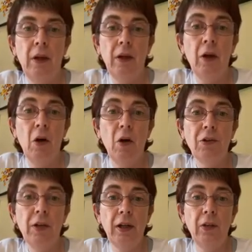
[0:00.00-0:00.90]
I
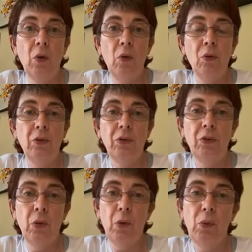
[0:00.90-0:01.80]
cawed like an old
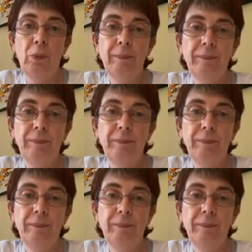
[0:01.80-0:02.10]
crow.